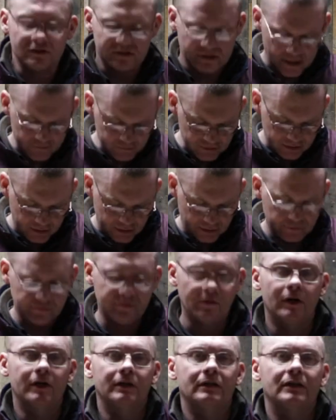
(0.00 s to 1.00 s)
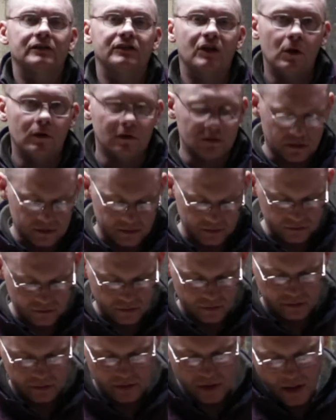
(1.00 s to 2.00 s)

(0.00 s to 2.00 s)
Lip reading: Everything you find that's old on this gun.